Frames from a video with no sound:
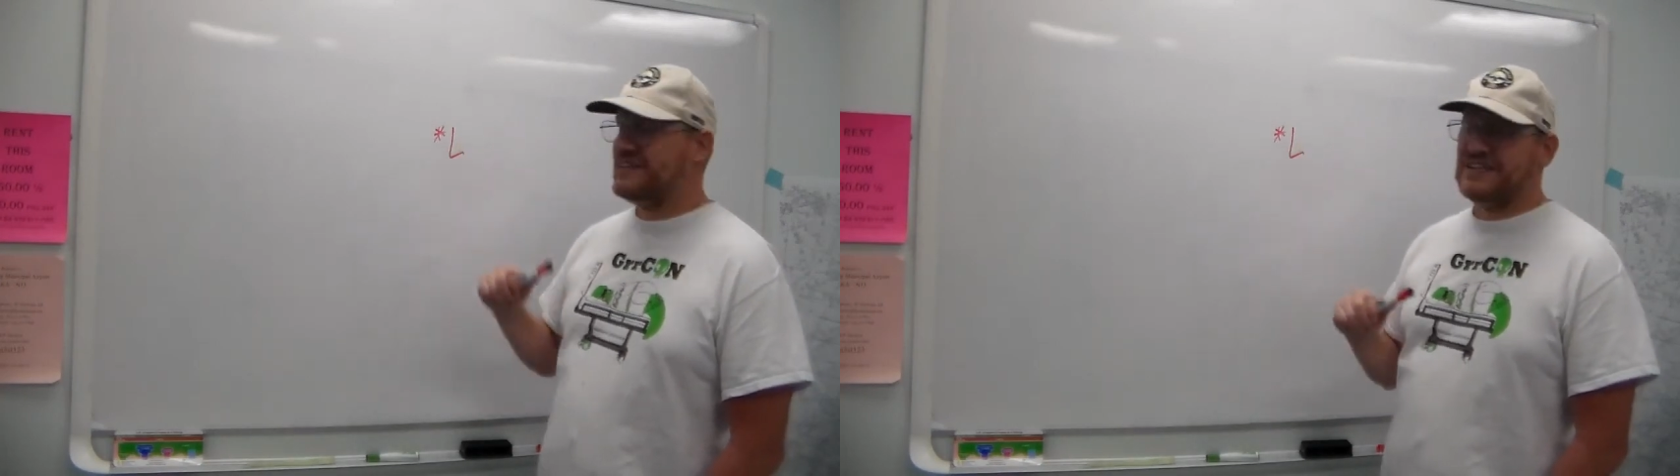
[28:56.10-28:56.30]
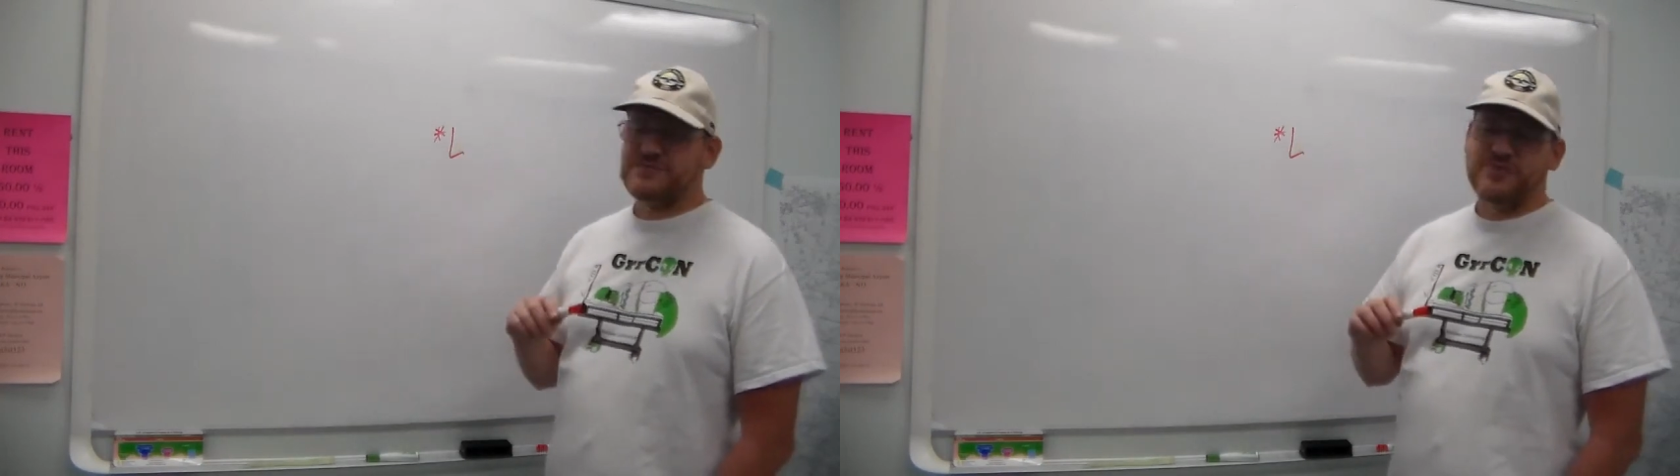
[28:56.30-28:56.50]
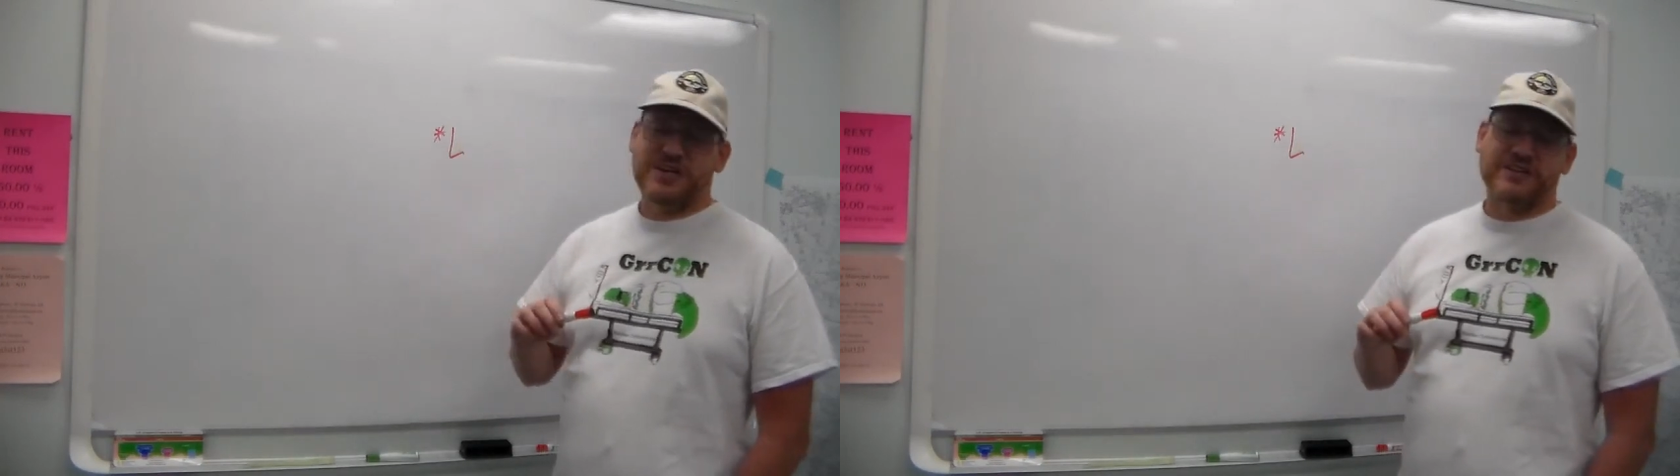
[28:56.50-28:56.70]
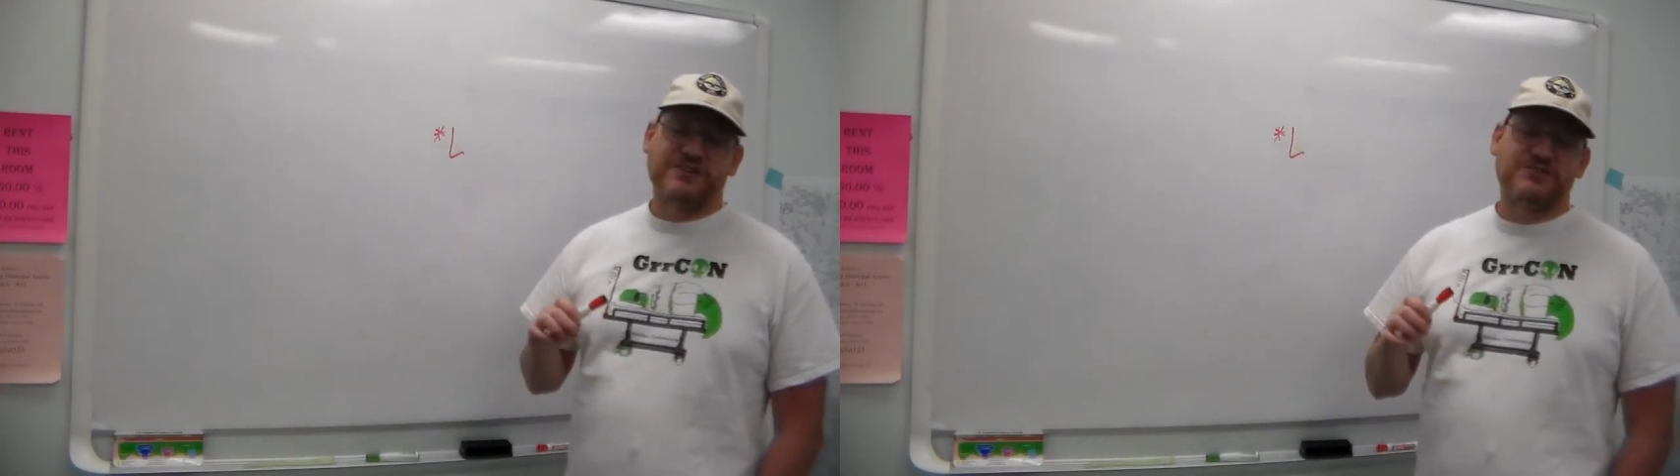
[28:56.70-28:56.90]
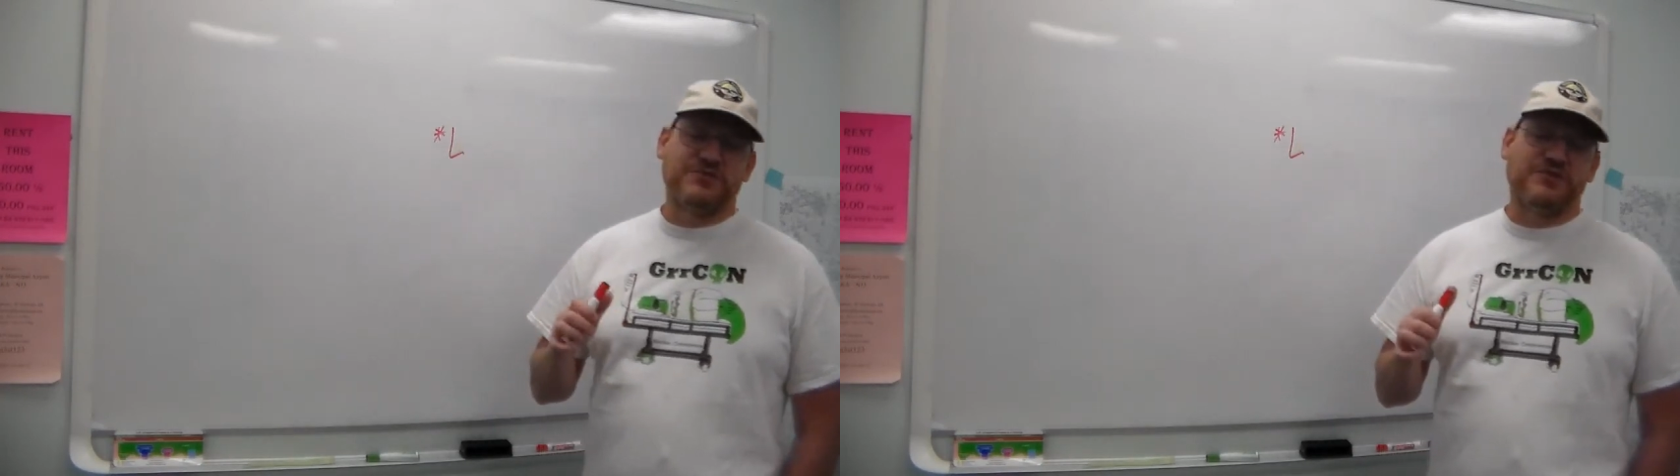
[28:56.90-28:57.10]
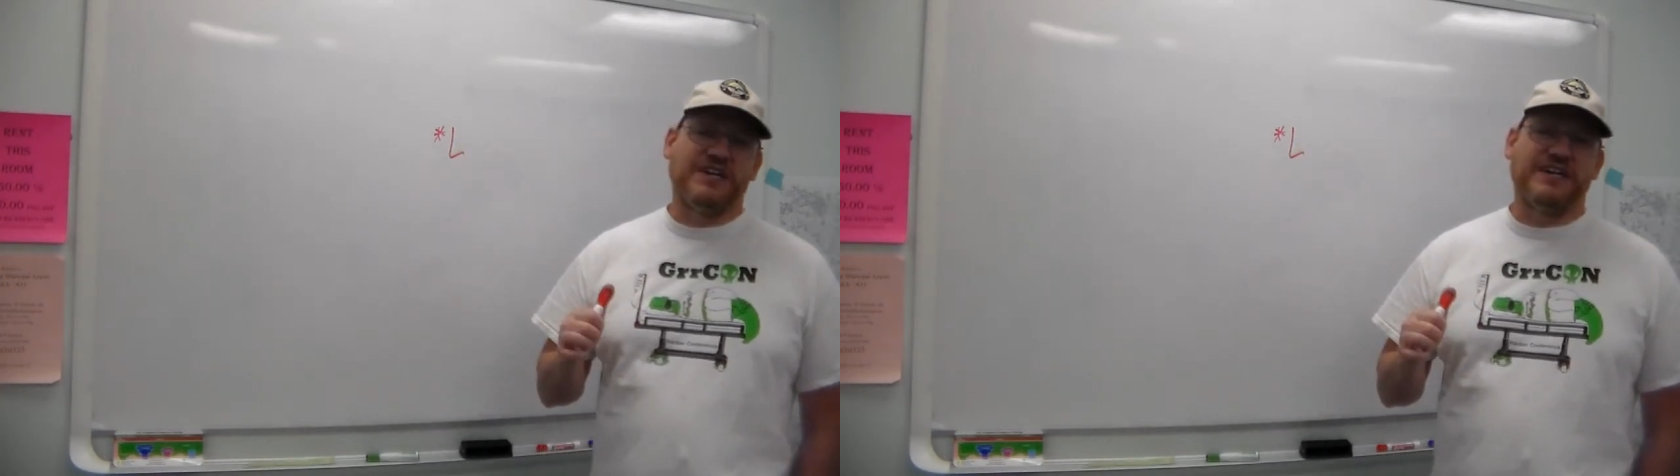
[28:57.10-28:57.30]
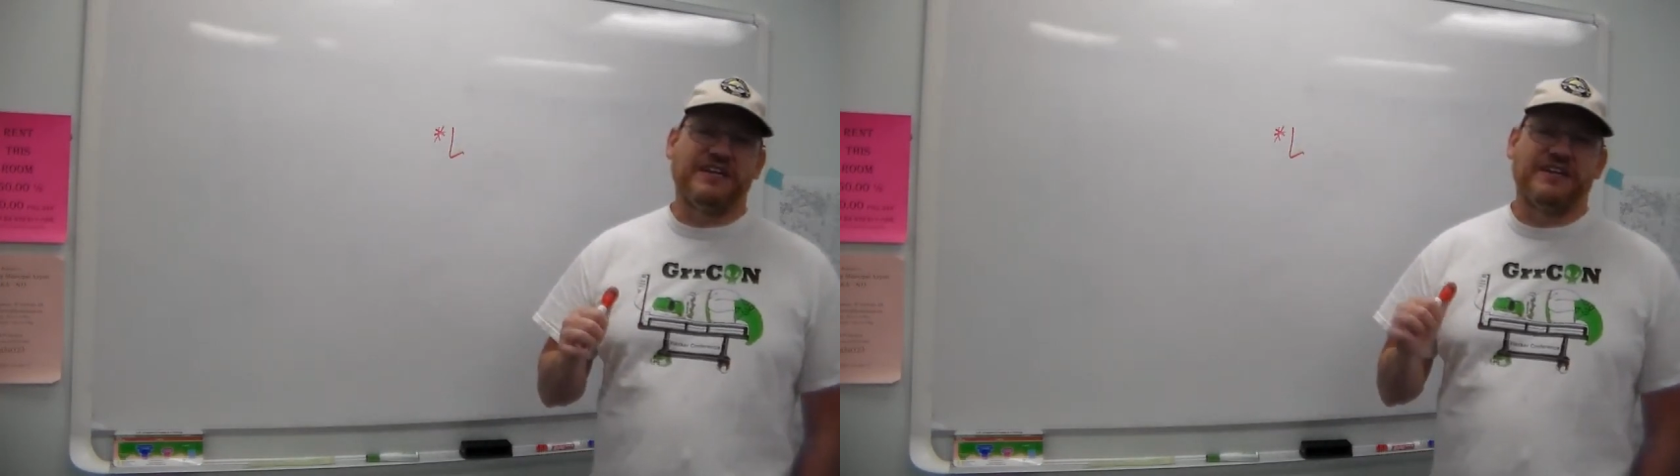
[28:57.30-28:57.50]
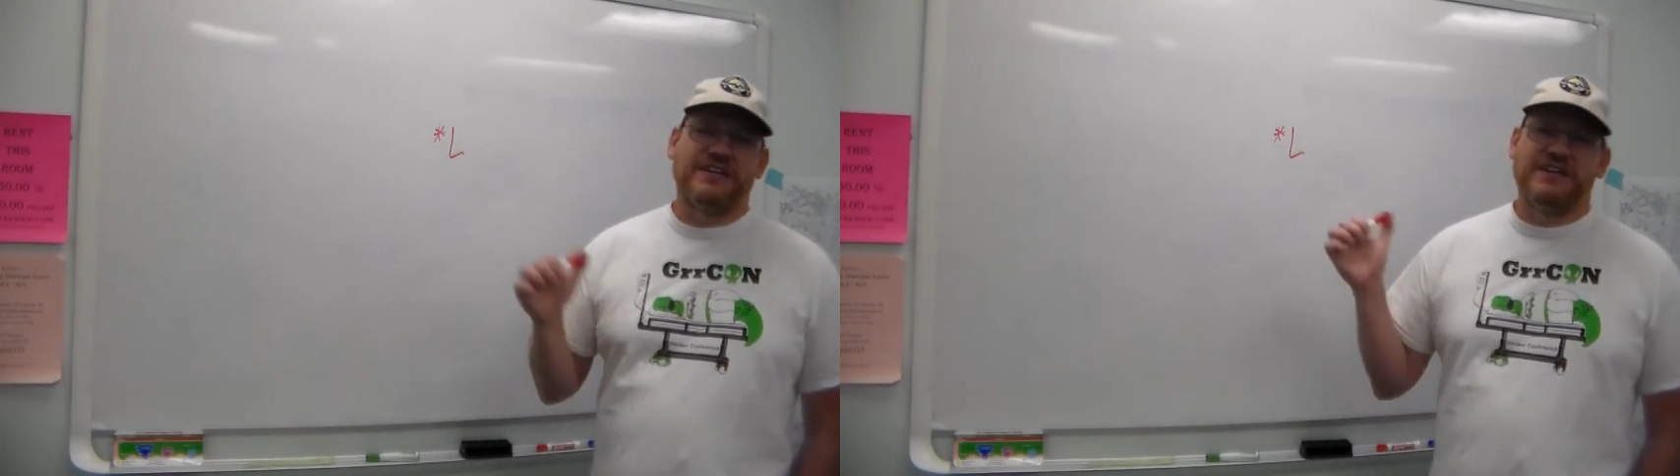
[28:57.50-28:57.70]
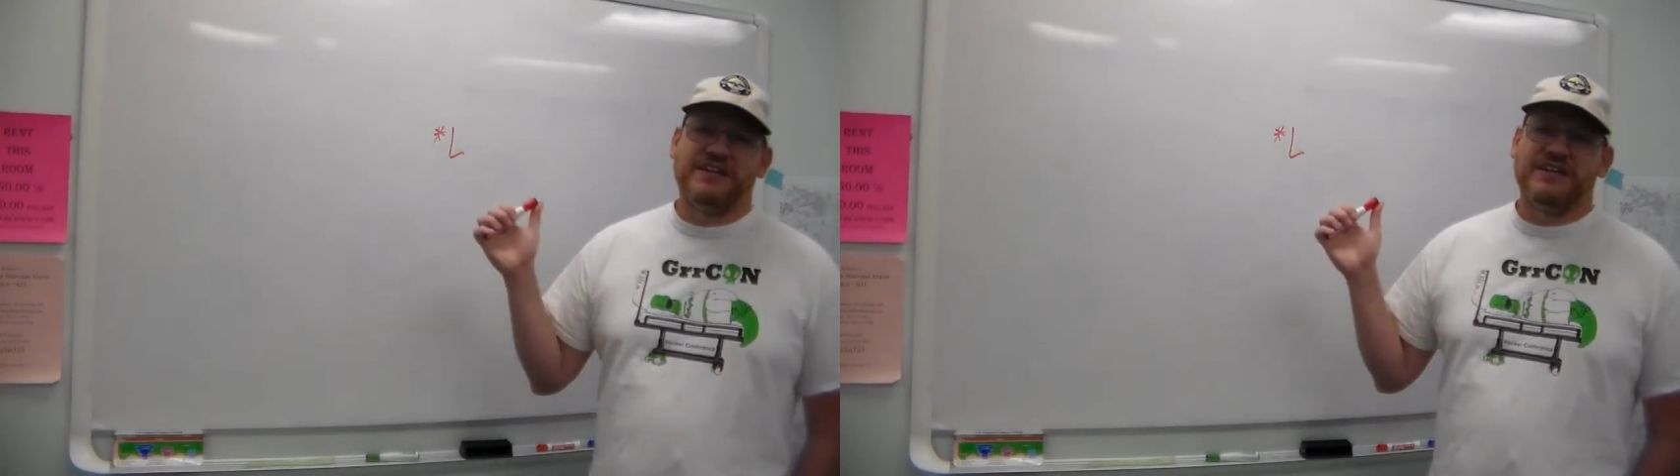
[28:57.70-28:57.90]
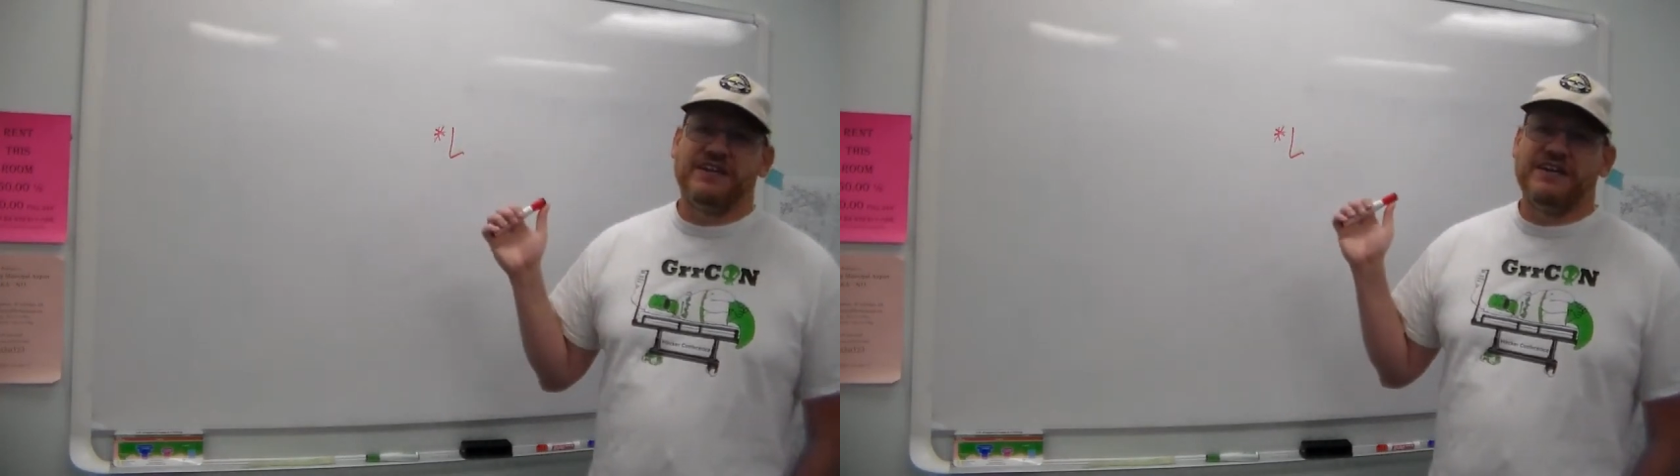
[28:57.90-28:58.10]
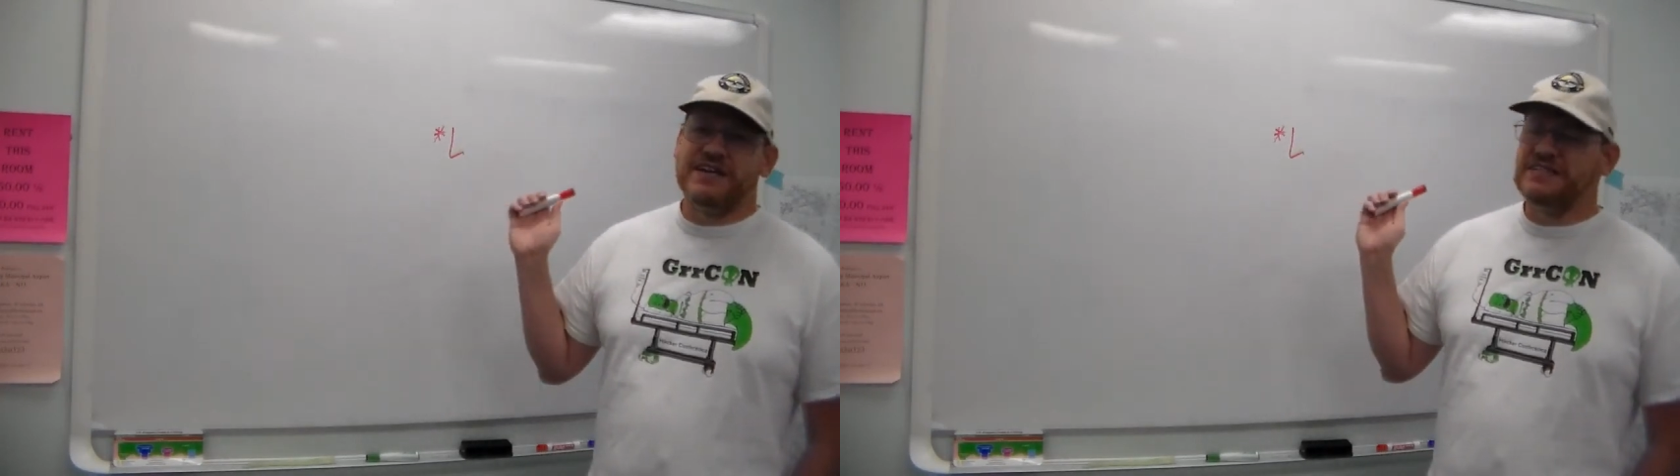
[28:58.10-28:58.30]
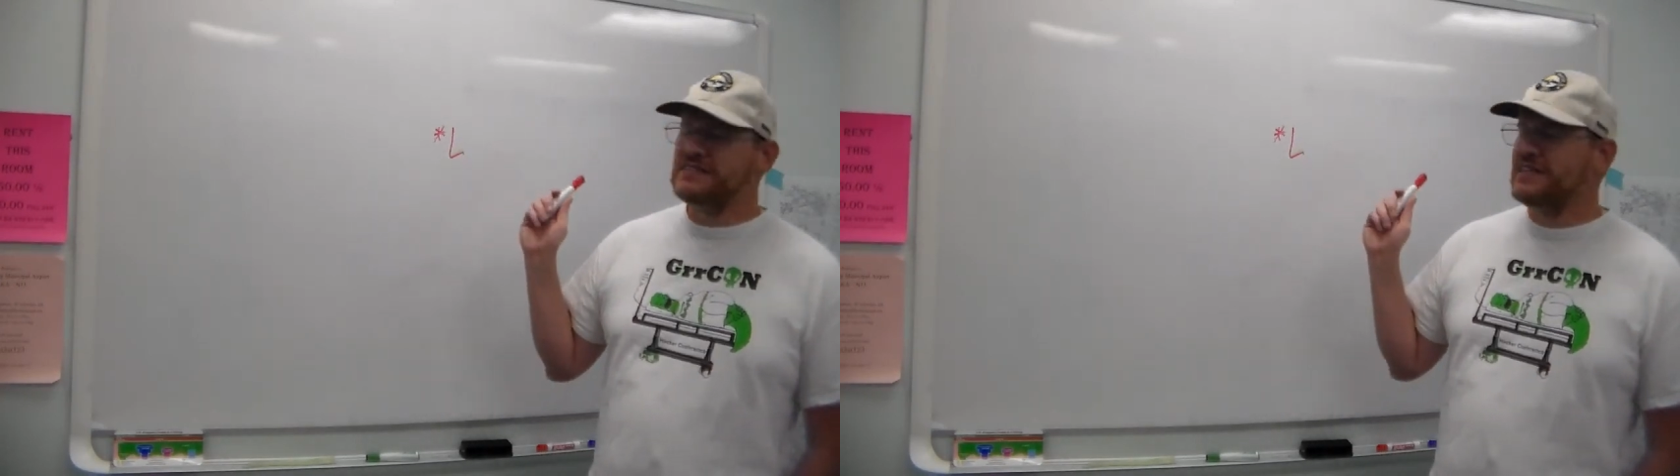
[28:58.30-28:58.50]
that's pilot-controlled lighting. I